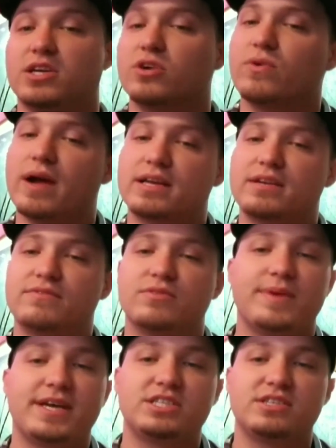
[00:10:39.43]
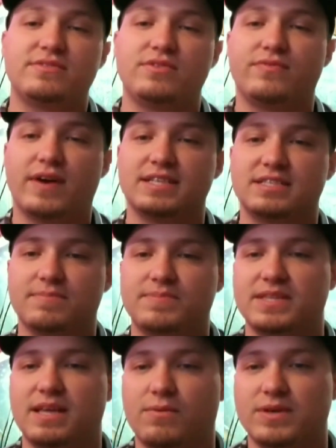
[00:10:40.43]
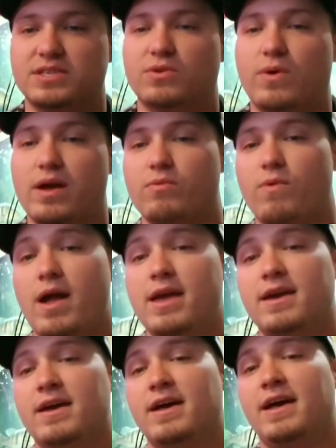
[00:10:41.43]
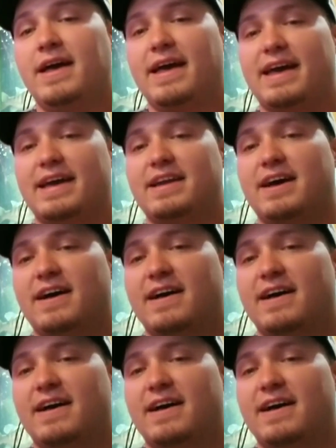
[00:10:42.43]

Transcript: correct information if you find something that wasn't quite right, and